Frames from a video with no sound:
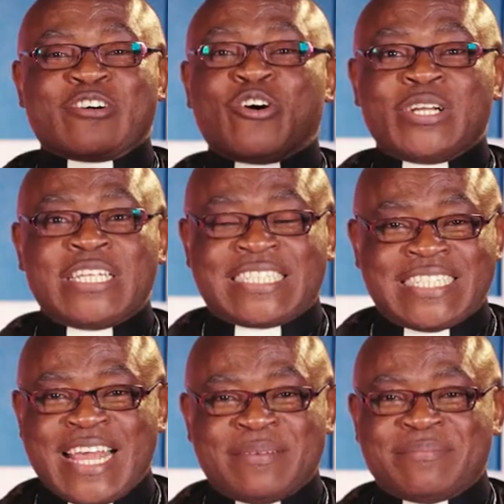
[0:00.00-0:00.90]
God's
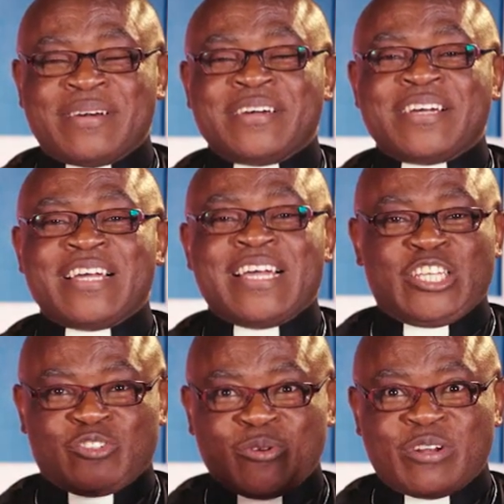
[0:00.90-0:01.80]
name
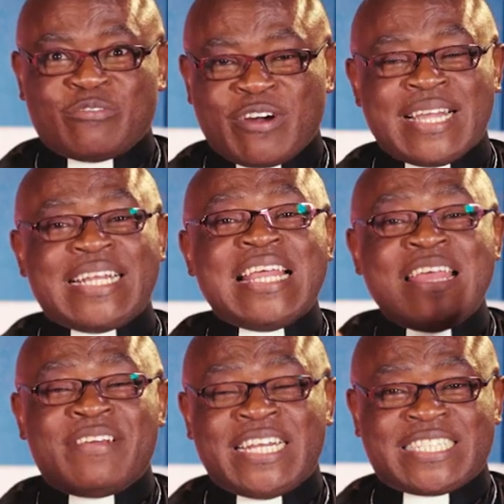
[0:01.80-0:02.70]
is glorified,
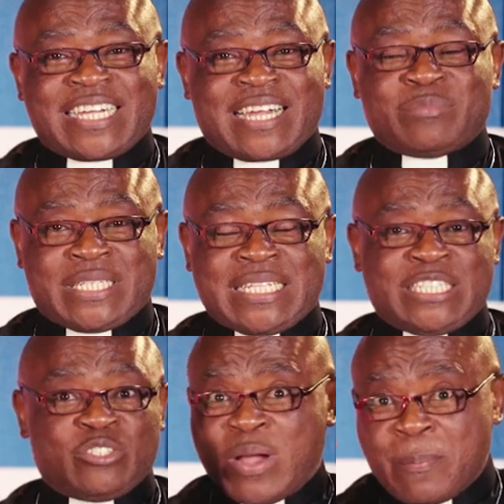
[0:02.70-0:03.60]
even in
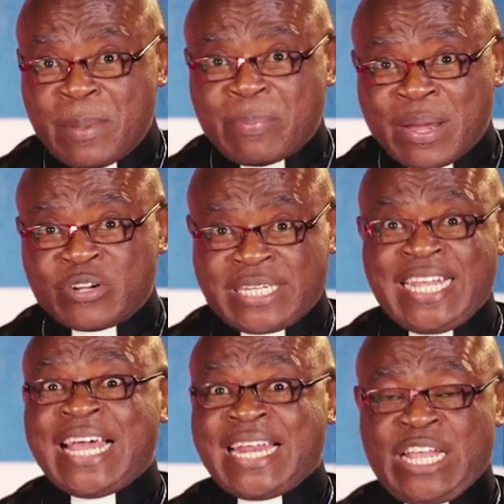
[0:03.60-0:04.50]
circumstances where people are not
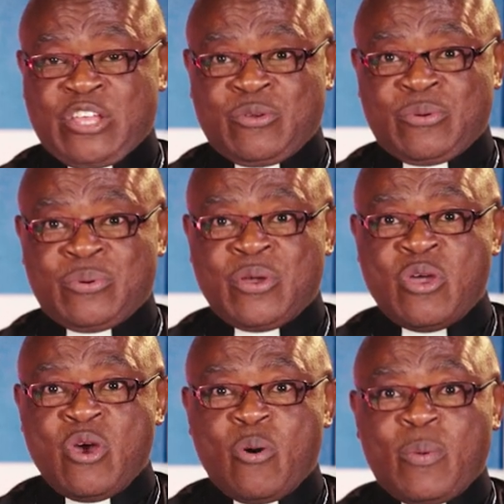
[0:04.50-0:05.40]
hearing you,
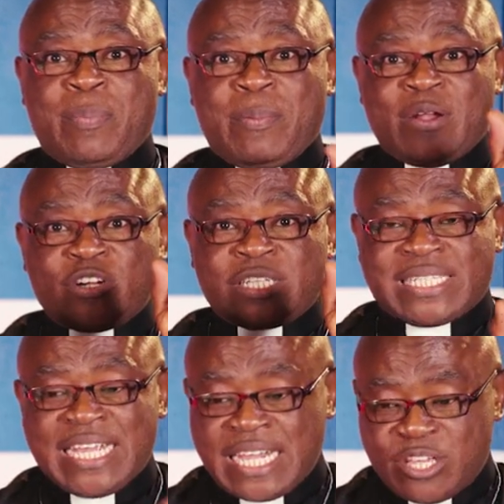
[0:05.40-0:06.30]
where people are not
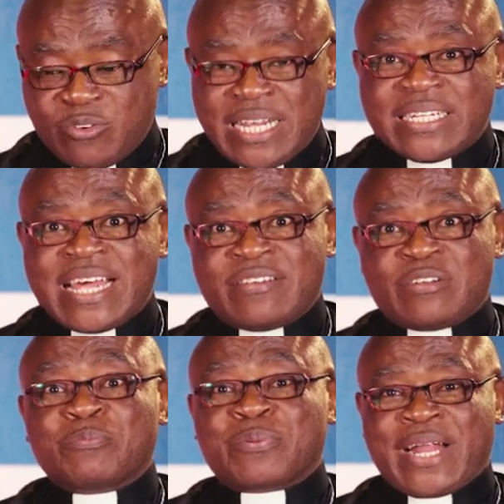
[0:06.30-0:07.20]
seeing you. Kneel down
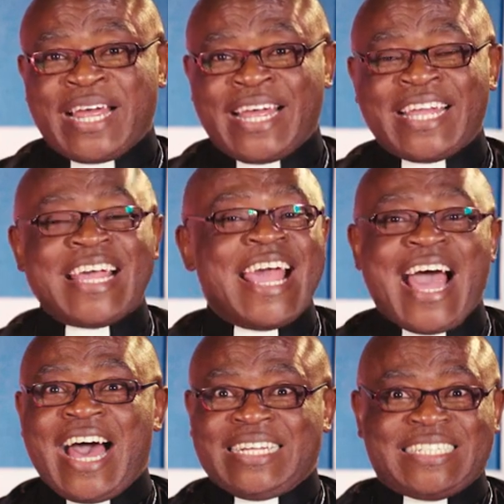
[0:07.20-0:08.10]
to prayer.
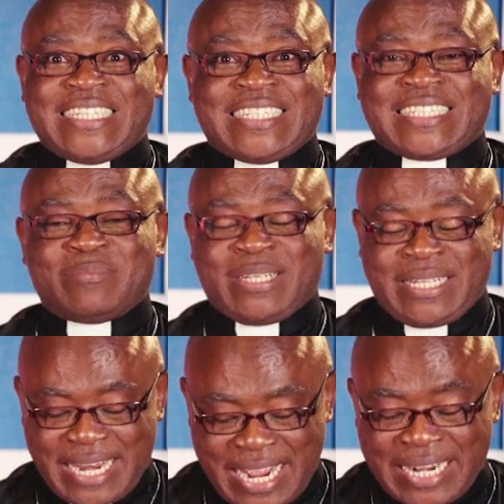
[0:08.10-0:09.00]
And this is something
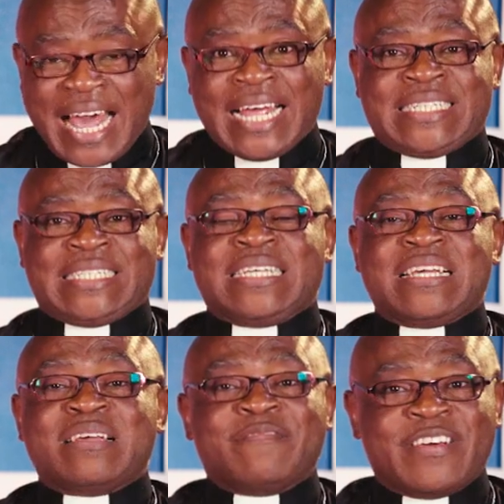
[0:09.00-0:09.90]
that I learned
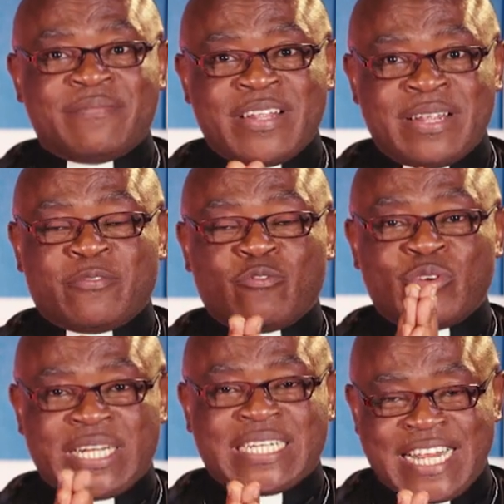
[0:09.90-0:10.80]
very, very
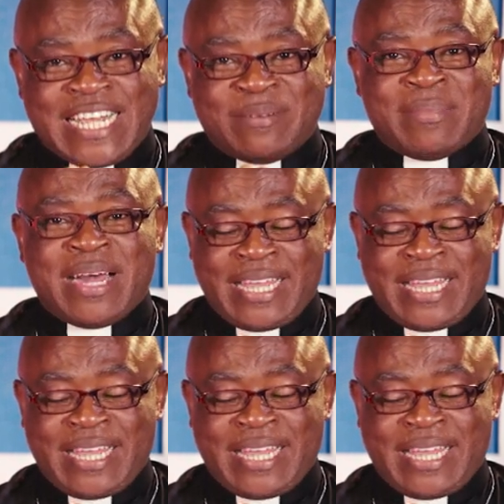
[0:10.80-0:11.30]
greatly in